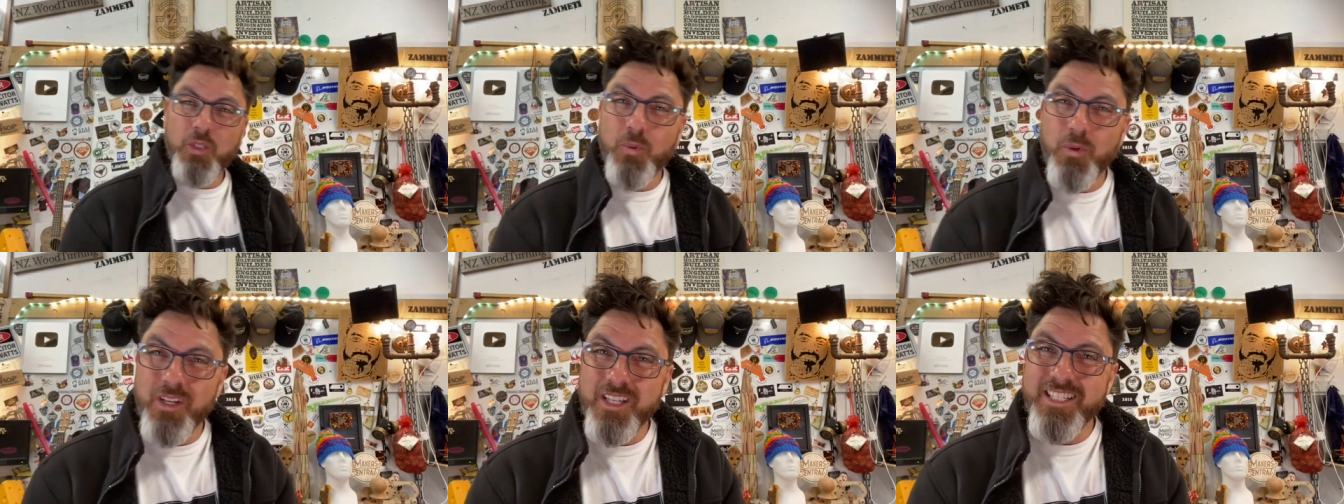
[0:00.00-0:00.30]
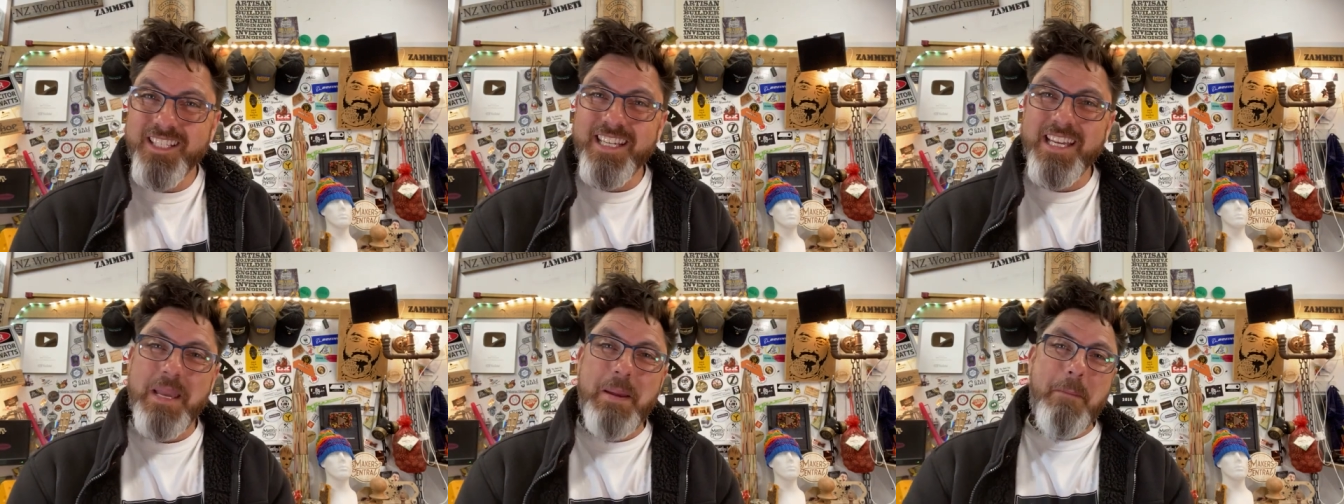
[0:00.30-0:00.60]
just want to
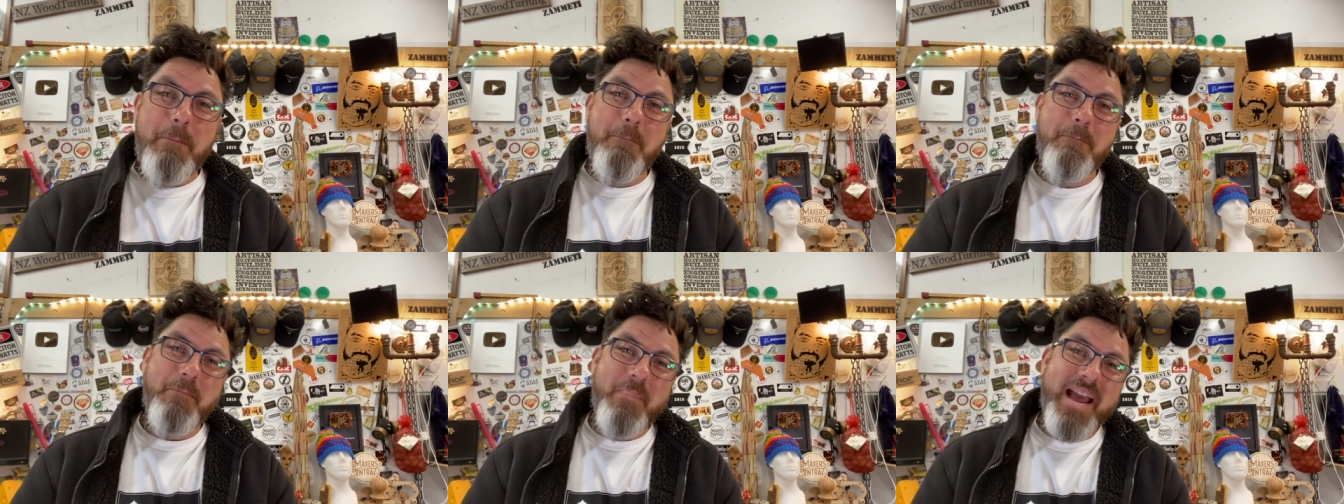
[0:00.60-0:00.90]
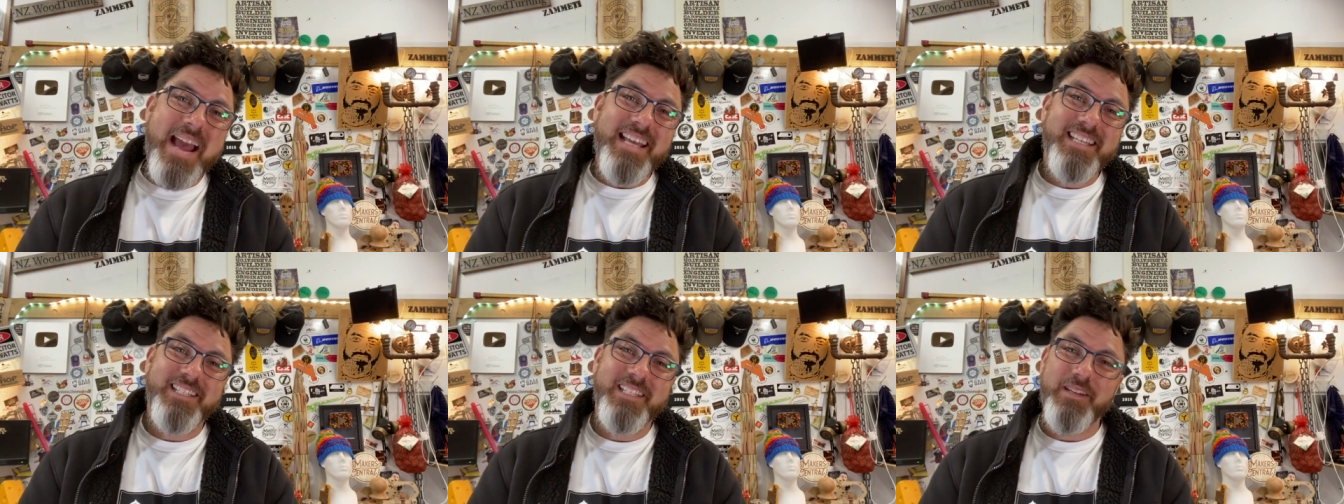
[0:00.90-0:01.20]
say a
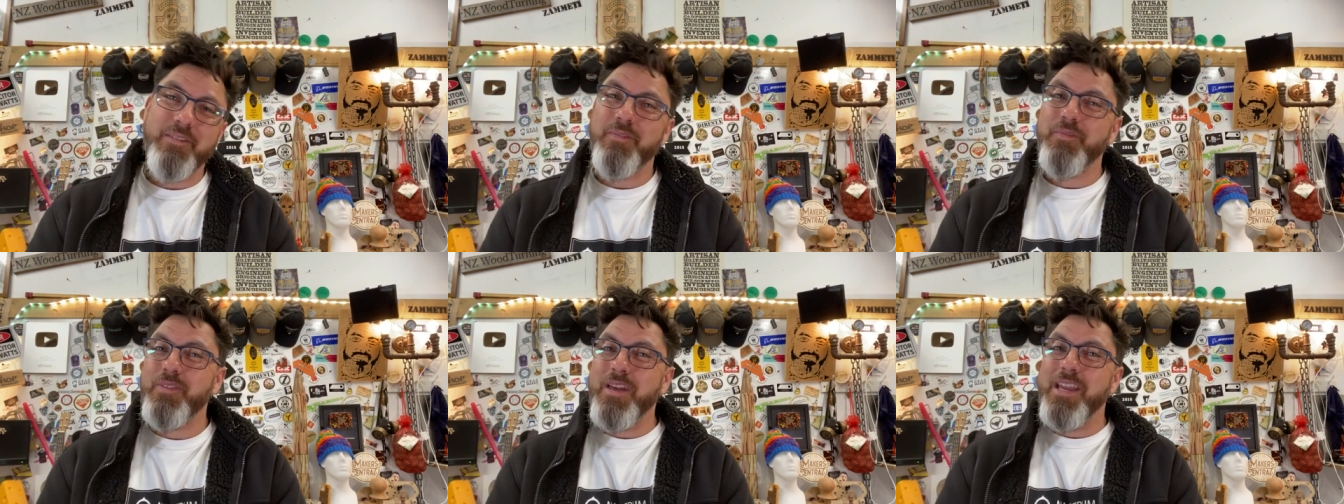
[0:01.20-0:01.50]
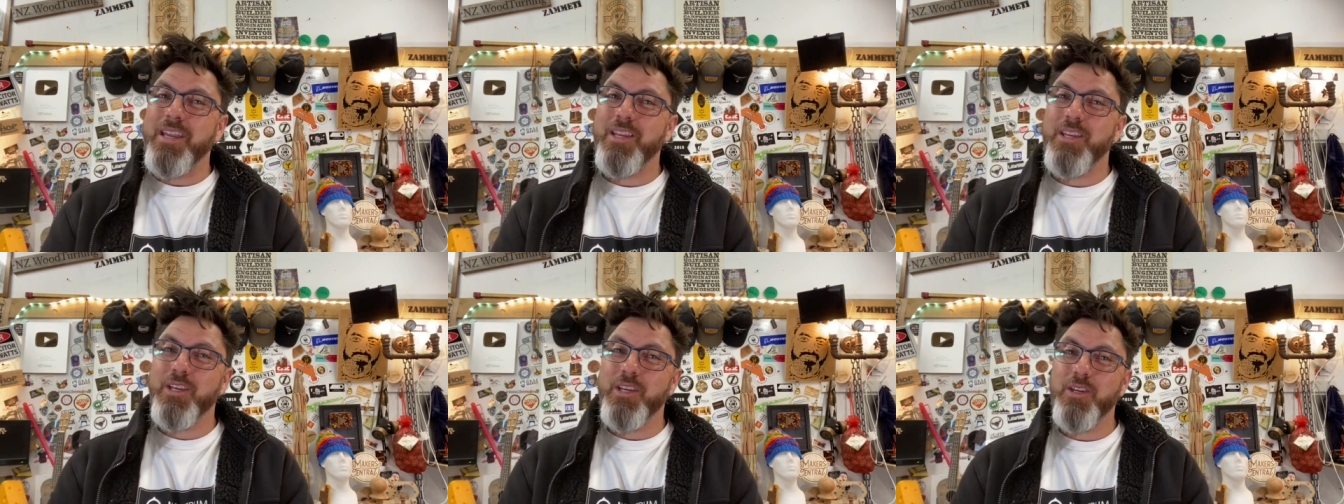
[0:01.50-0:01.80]
massive
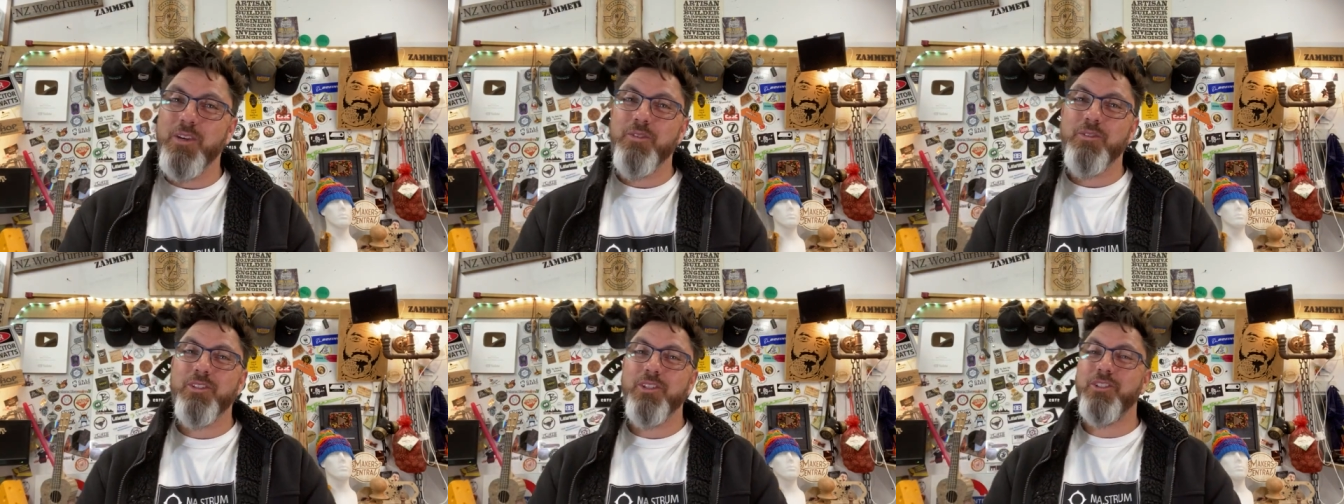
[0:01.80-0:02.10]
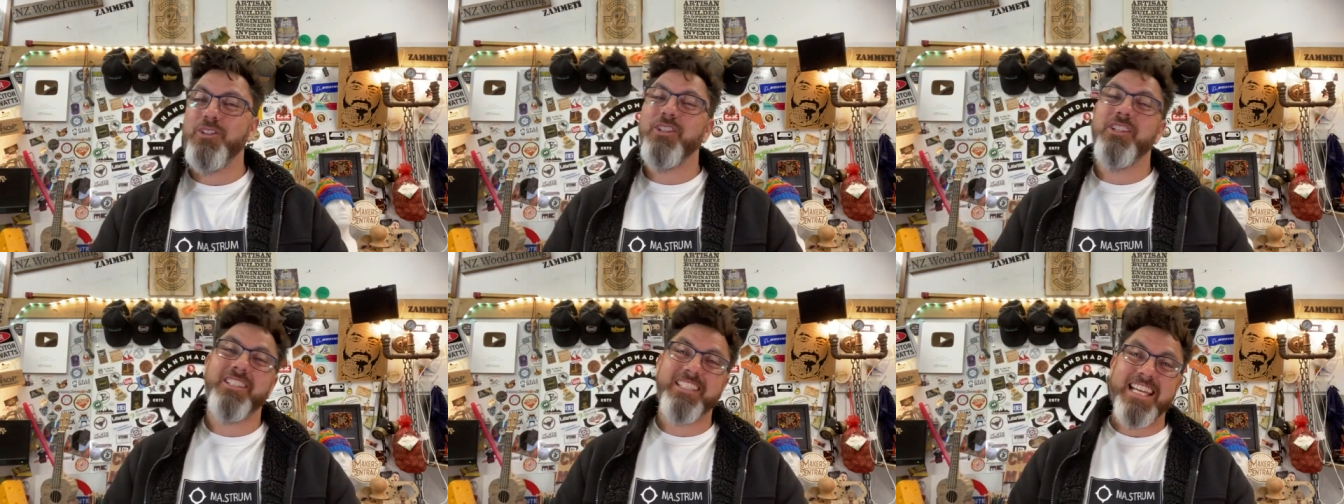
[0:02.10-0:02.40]
thank you to
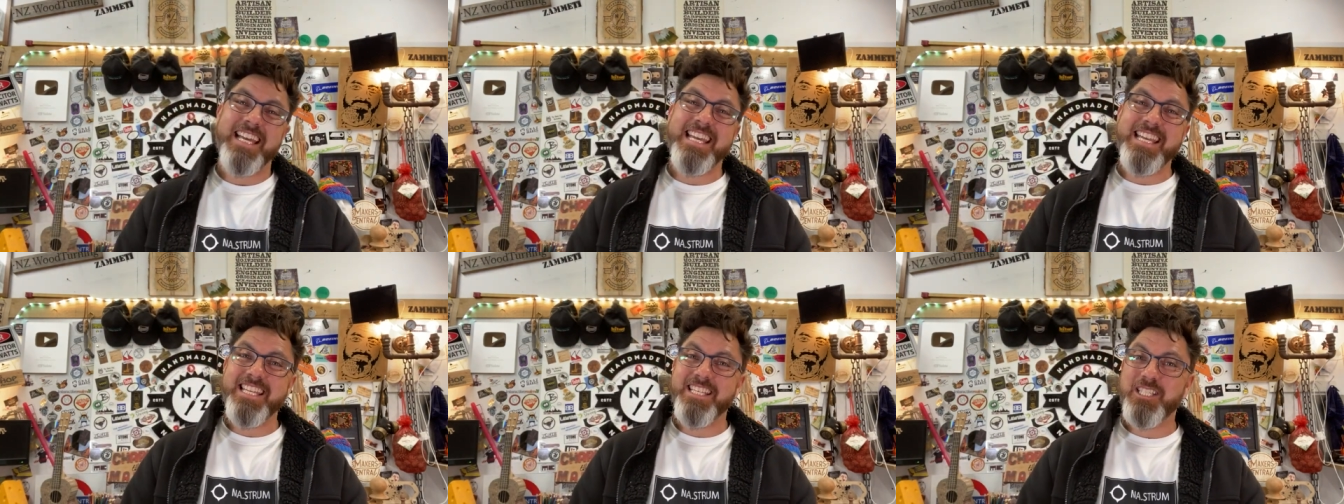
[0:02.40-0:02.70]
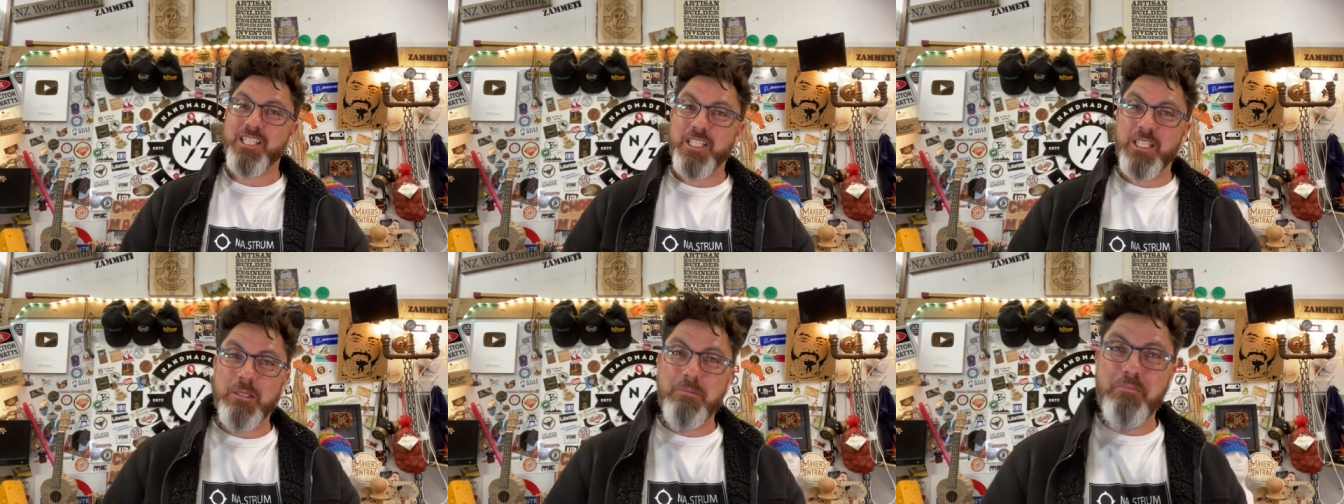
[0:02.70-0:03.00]

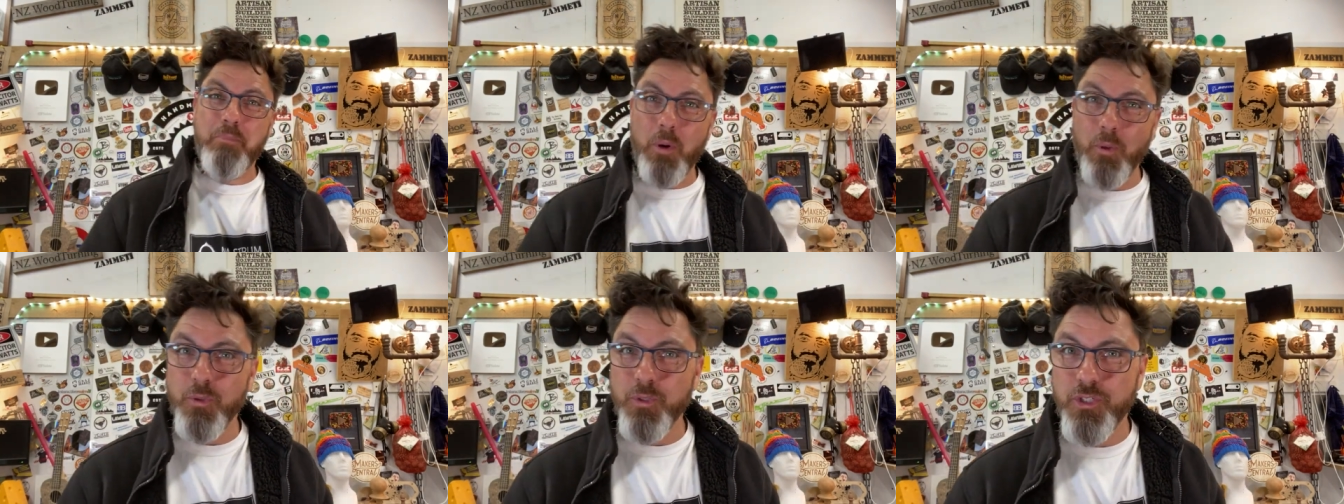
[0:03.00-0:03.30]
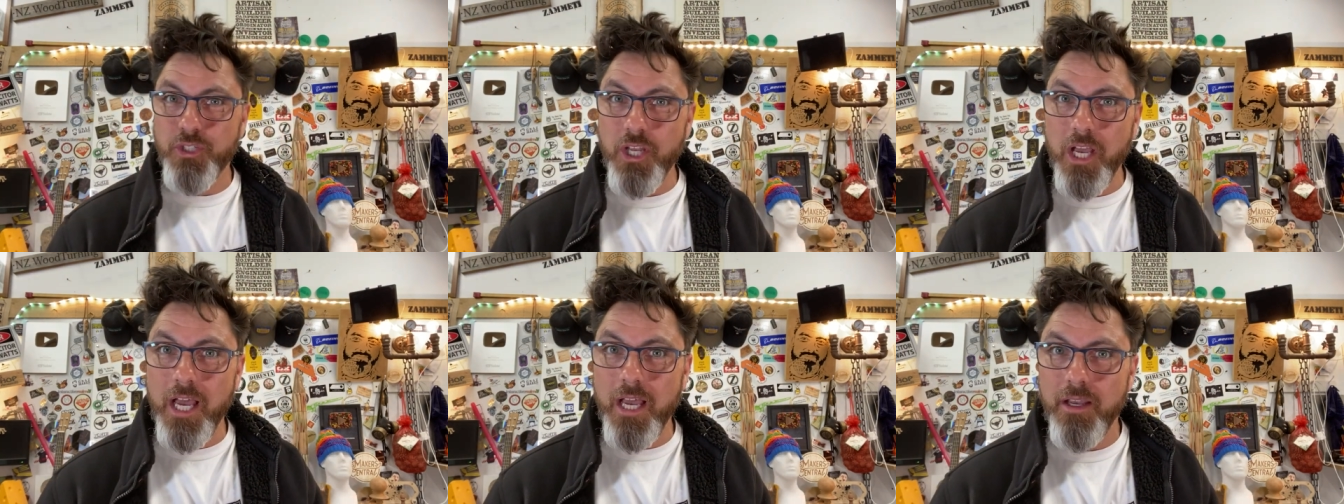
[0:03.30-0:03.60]
today's
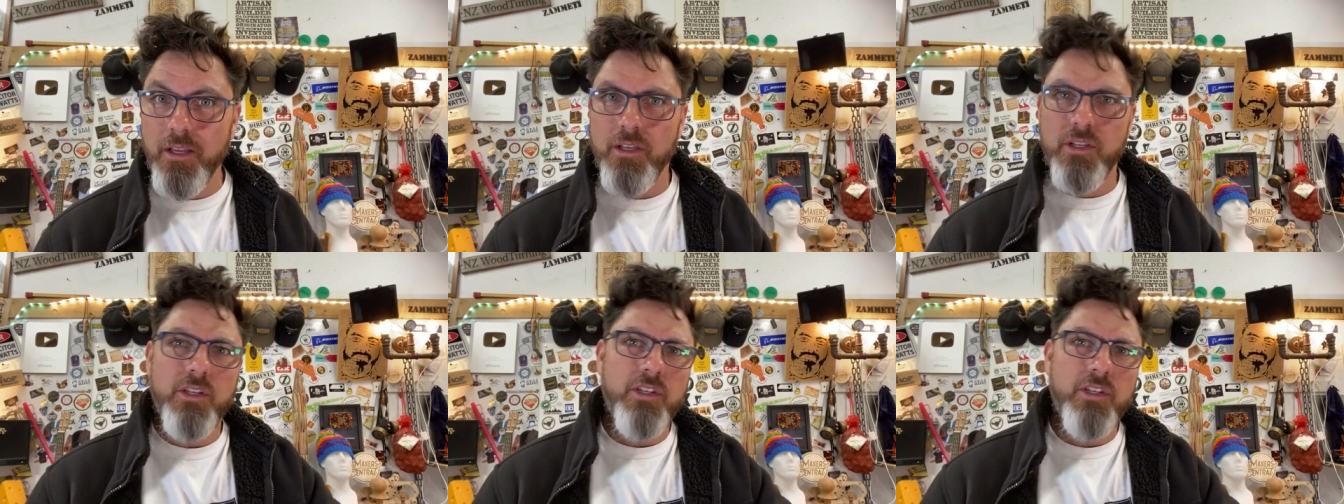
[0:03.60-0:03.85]
sponsor,